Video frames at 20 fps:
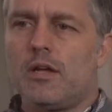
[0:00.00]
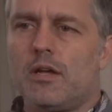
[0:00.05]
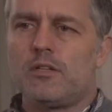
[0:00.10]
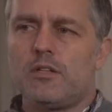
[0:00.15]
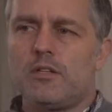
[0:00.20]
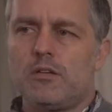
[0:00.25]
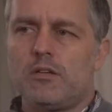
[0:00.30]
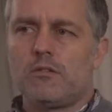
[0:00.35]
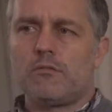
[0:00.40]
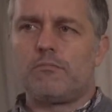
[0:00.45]

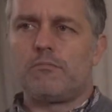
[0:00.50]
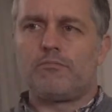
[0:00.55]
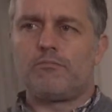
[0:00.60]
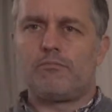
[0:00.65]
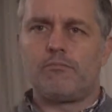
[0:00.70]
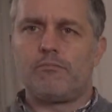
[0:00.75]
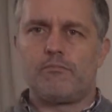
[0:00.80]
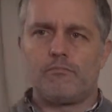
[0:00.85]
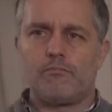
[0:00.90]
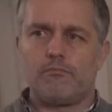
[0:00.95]
your
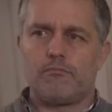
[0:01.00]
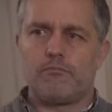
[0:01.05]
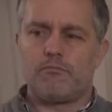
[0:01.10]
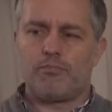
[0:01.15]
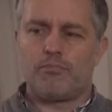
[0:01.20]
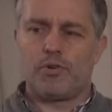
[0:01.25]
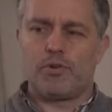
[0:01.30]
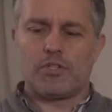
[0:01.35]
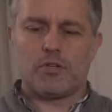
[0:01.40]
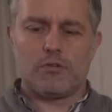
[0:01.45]

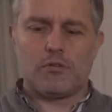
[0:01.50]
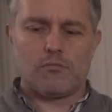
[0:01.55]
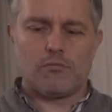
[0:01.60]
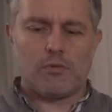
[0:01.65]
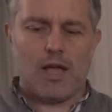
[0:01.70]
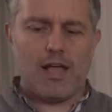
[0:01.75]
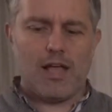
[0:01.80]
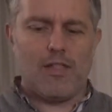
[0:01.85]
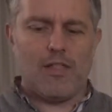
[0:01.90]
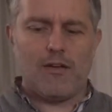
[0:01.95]
printer.
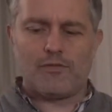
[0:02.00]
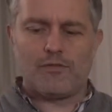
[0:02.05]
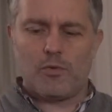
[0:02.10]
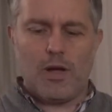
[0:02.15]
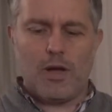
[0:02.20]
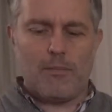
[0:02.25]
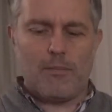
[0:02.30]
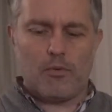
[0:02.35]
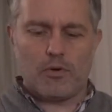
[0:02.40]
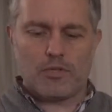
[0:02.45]
I love
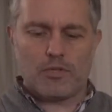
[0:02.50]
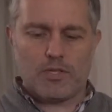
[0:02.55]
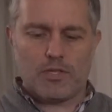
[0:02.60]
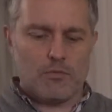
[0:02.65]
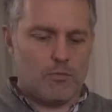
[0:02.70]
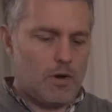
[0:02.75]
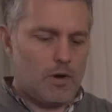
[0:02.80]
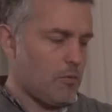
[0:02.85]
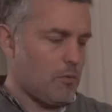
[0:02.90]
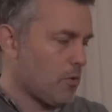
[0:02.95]
Duet boards. They're
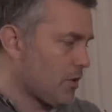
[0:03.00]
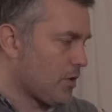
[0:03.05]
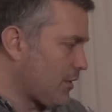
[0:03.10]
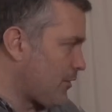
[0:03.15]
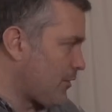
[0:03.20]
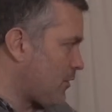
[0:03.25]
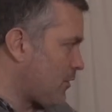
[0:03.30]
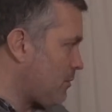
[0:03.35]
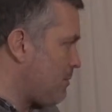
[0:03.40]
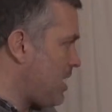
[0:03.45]
well worth
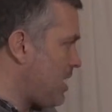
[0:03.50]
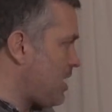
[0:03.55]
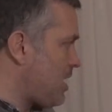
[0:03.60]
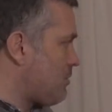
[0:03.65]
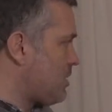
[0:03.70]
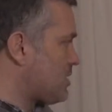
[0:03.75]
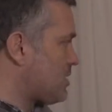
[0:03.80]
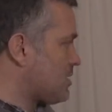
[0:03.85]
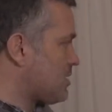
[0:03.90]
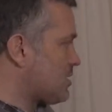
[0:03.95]
it for many
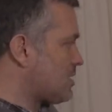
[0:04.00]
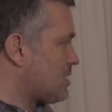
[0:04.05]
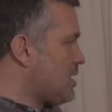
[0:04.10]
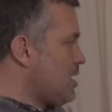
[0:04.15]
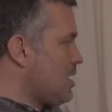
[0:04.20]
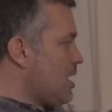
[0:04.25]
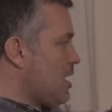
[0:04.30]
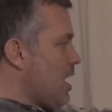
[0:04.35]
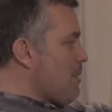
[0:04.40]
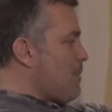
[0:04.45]
reasons
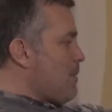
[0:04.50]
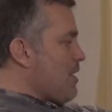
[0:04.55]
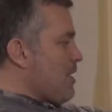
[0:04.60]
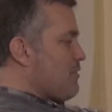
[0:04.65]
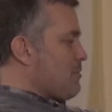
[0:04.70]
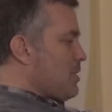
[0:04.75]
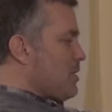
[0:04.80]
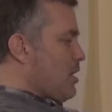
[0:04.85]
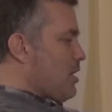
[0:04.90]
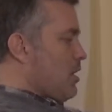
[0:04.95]
above
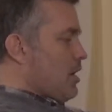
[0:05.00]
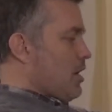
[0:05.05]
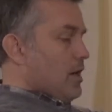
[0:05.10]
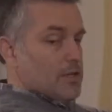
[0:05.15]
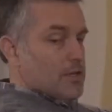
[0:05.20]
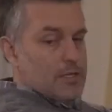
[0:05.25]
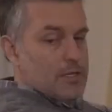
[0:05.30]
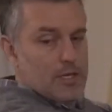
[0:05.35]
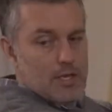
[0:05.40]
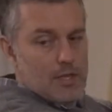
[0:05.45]
and
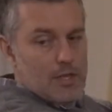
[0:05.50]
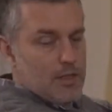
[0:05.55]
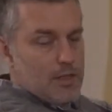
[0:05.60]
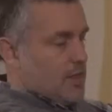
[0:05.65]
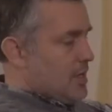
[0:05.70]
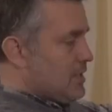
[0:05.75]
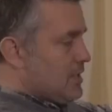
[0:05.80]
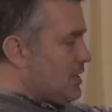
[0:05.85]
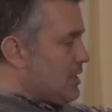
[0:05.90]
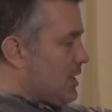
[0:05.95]
beyond
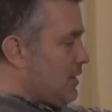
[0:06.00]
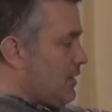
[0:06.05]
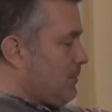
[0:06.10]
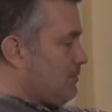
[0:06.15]
this